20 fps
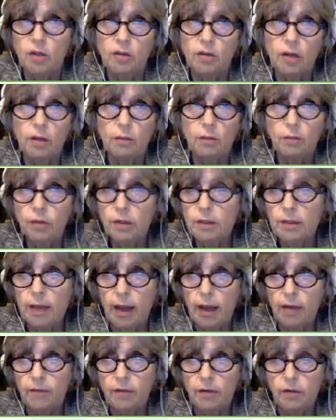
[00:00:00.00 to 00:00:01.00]
So that
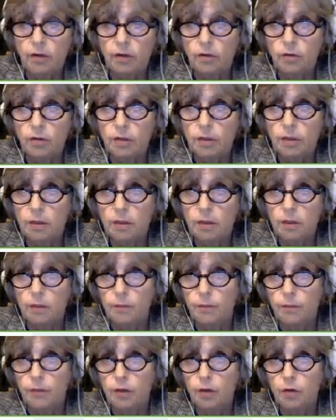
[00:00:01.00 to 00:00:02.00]
wreaks havoc on your
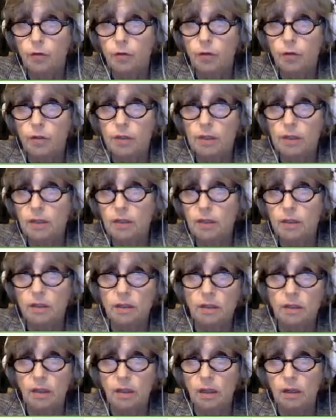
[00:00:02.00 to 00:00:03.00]
system. Your
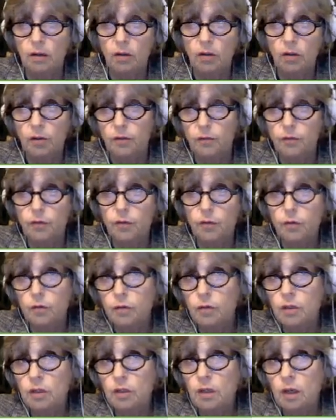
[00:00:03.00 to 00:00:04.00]
intestines get all
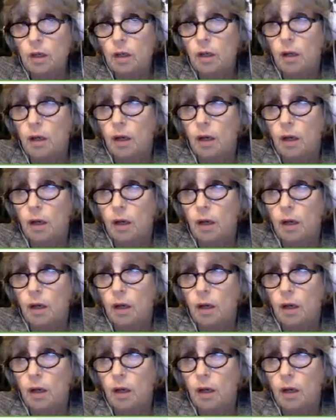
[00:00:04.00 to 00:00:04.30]
confused.